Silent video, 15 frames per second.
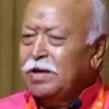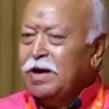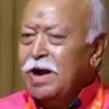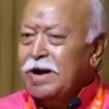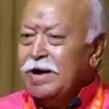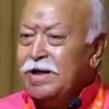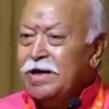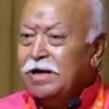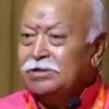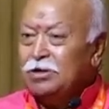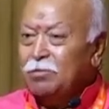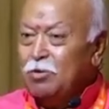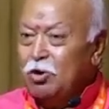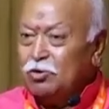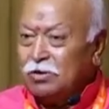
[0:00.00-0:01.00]
their
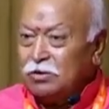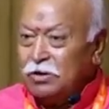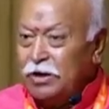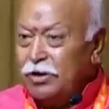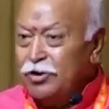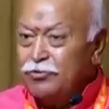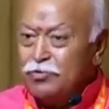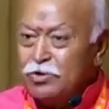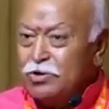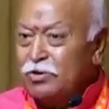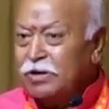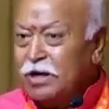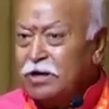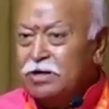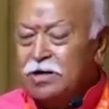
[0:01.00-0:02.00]
ideas about
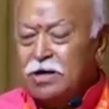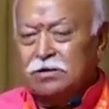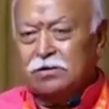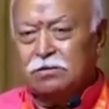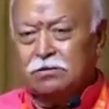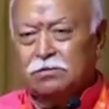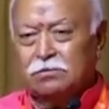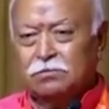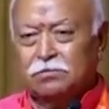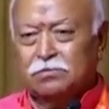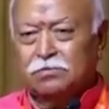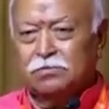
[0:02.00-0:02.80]
individual conduct.